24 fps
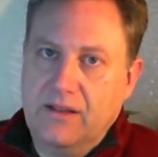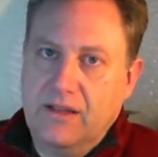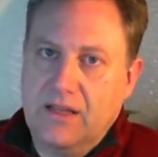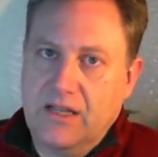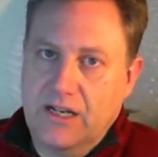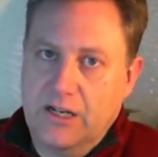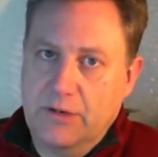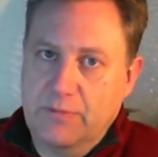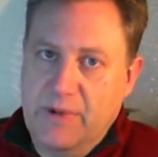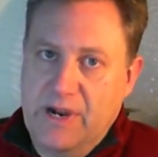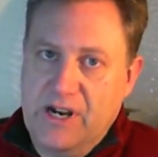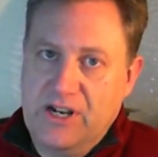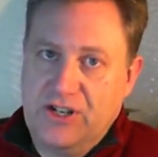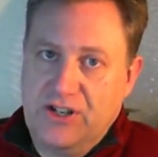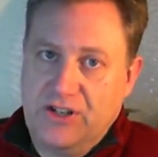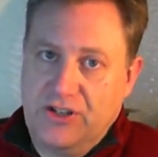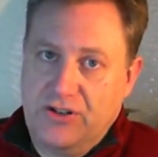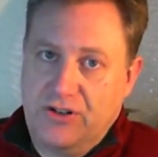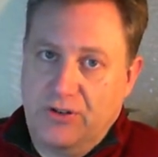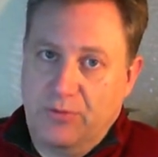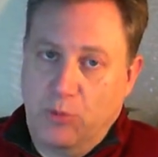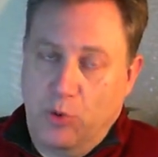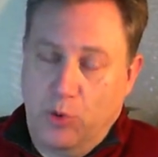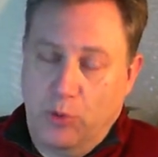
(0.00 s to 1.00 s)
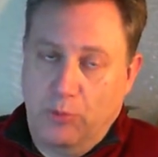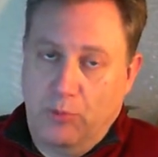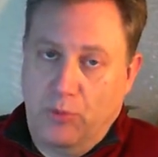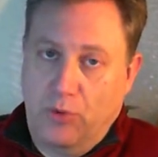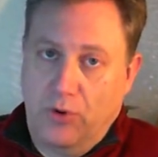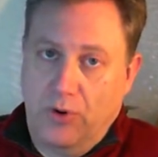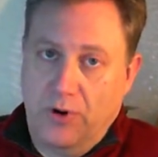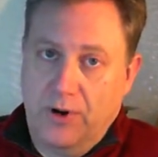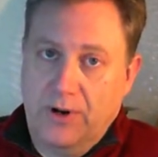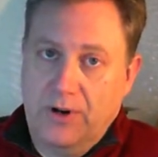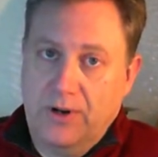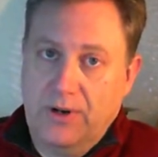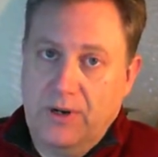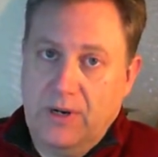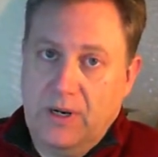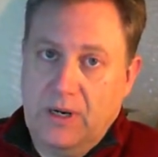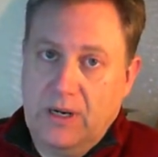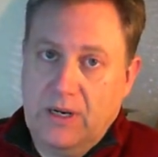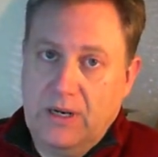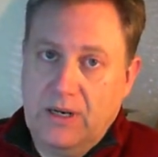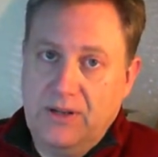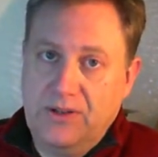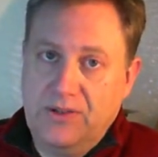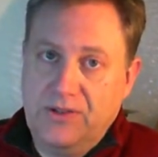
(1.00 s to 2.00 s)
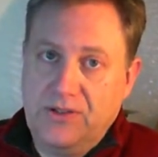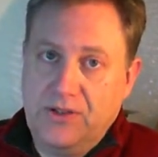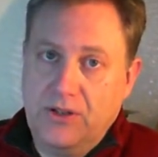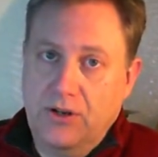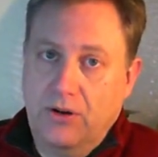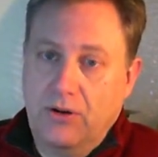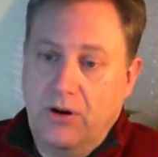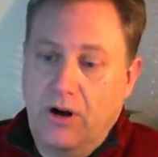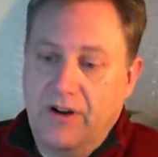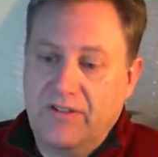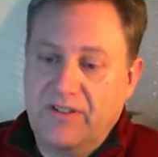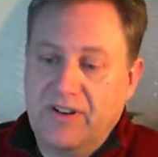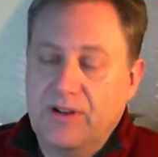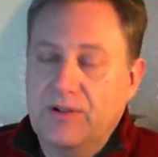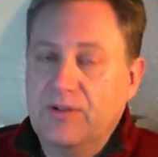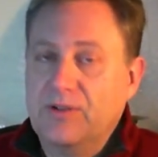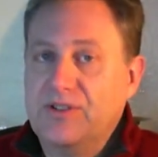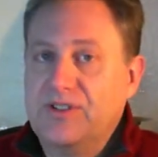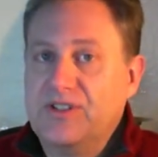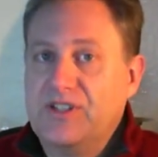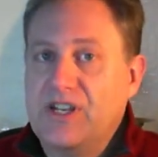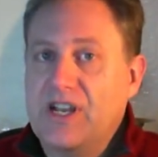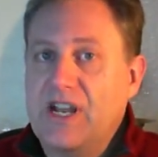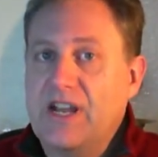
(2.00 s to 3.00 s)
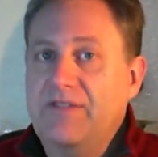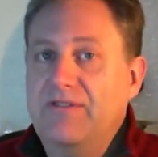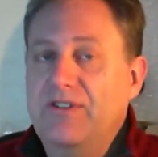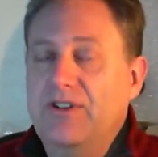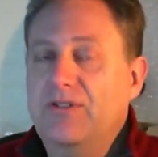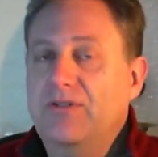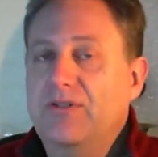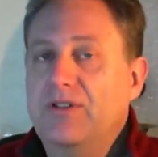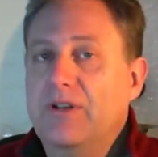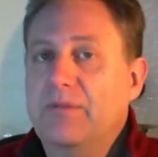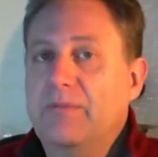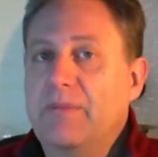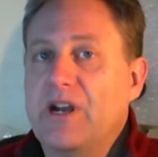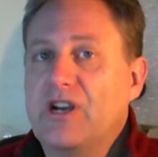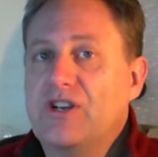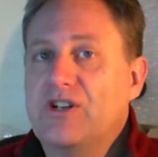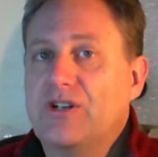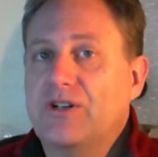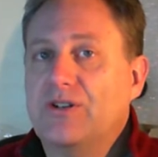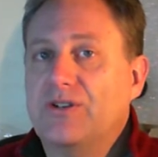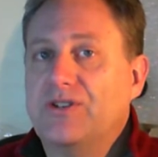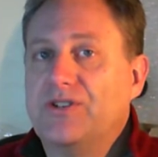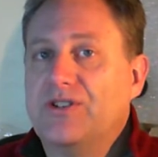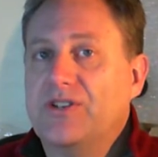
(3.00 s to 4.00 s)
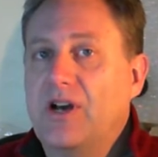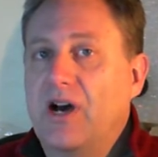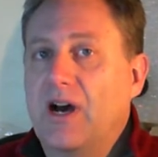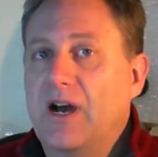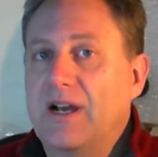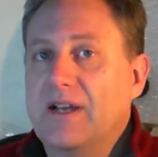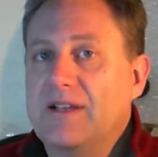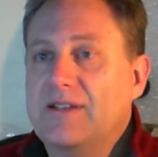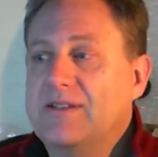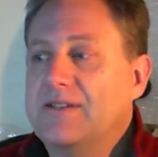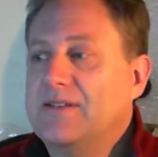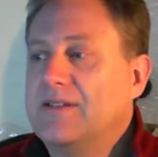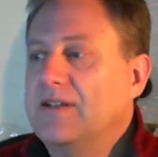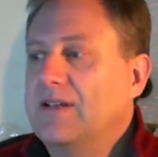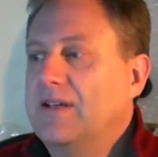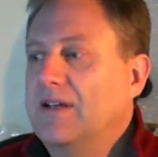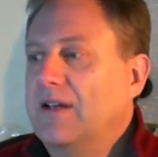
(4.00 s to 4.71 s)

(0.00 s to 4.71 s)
the dimensions are more important, so often it will save you dimensional size.